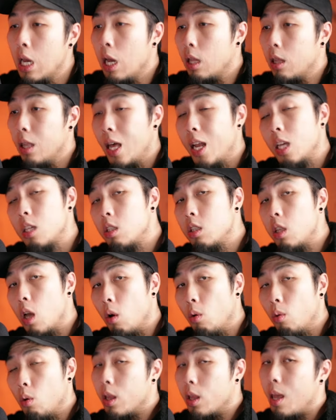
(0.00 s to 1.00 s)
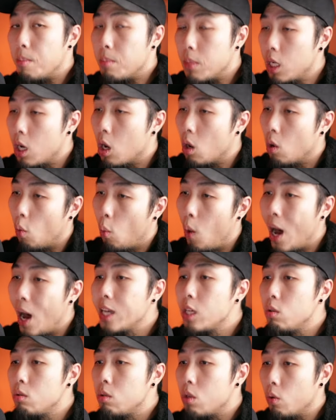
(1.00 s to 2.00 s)
let us know or let me know why
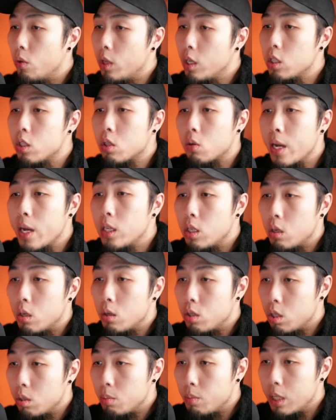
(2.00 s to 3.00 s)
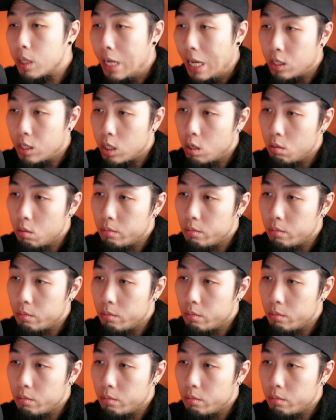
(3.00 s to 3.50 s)
you don't think Seregios should be an S tier,